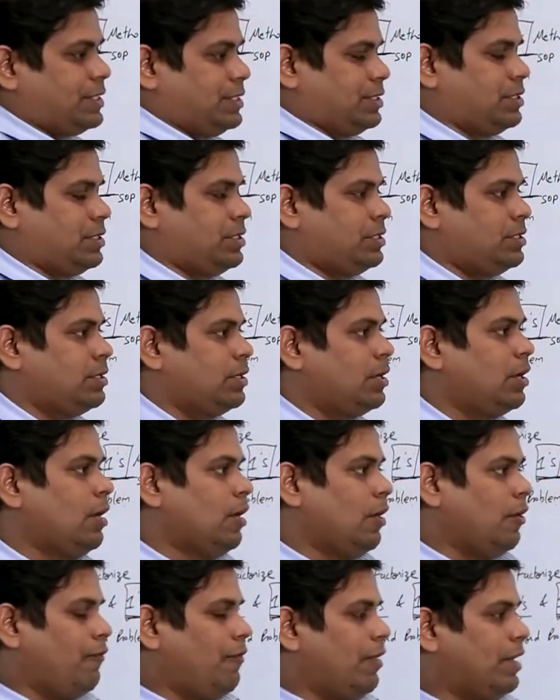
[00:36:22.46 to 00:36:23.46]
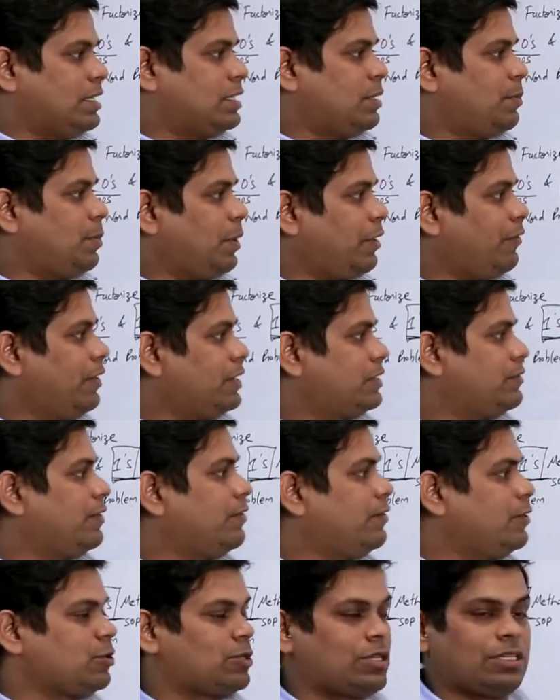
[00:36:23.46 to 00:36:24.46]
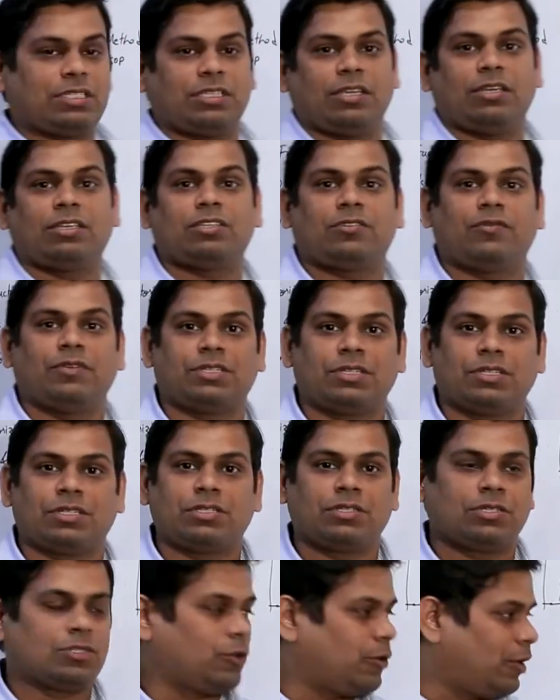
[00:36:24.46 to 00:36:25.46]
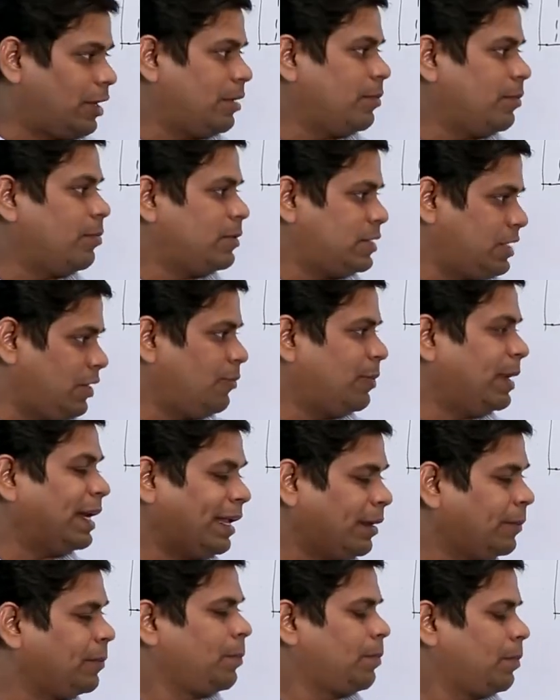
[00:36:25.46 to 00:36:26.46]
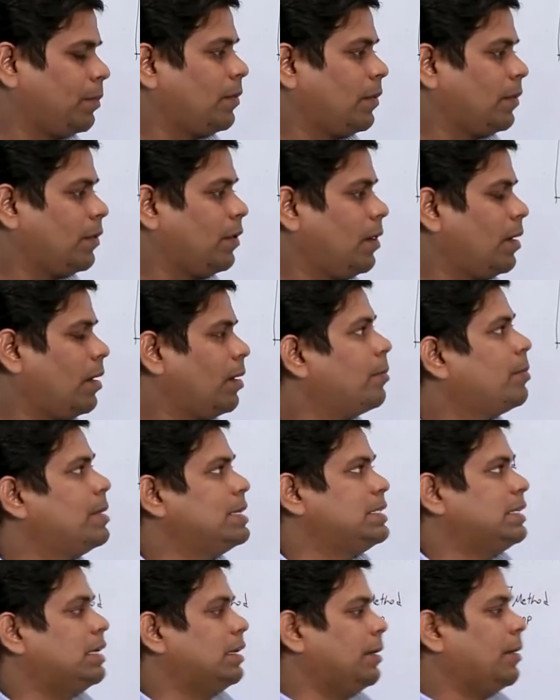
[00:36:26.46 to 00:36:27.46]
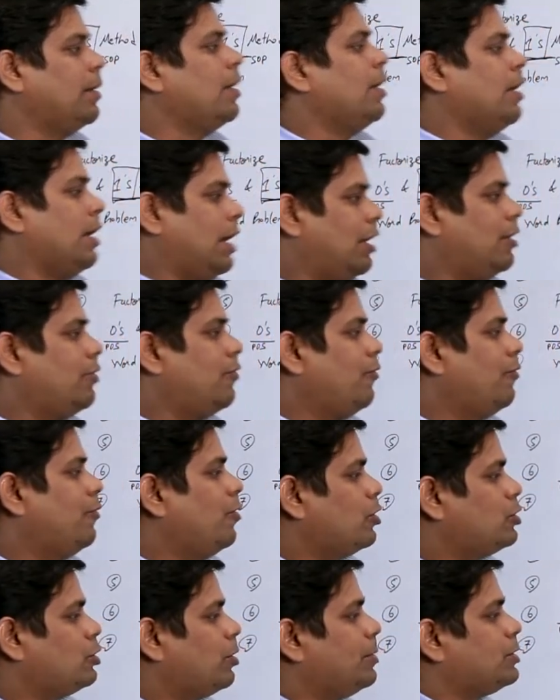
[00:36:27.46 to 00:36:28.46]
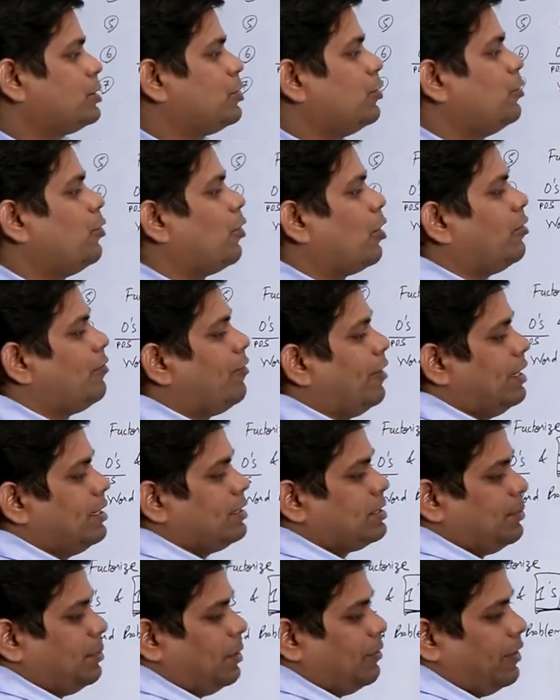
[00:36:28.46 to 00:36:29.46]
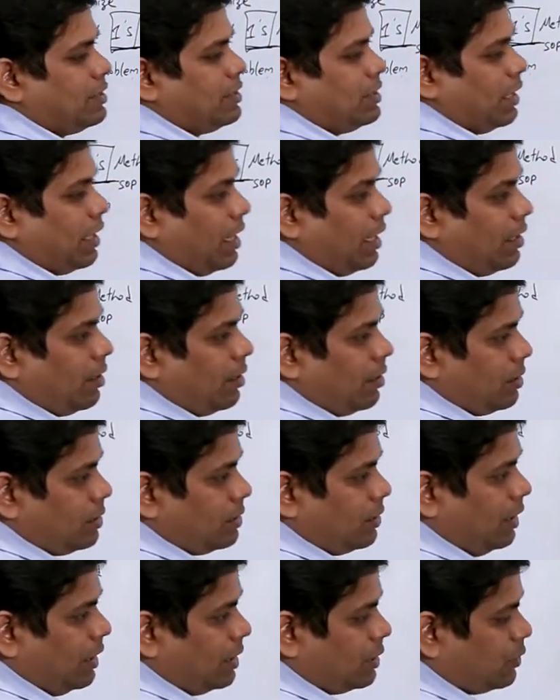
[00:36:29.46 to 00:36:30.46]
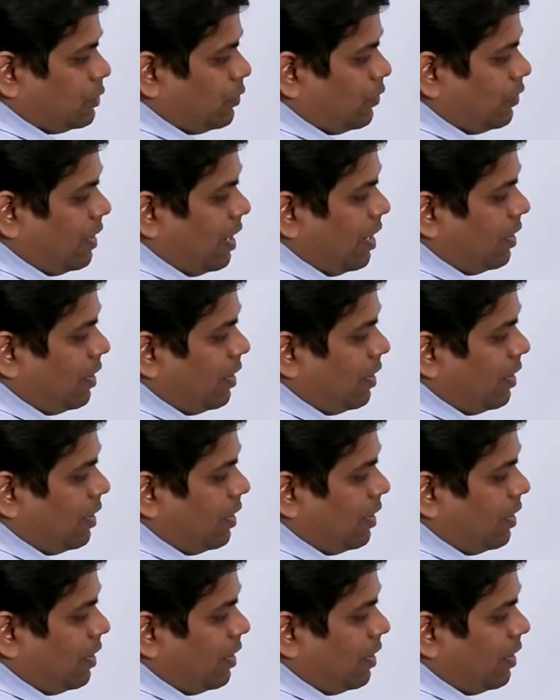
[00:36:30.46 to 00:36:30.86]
switches, whereas the previous one uses 6 switches, so you can save money basically. And your job is to draw a final simplified circuit. So let us do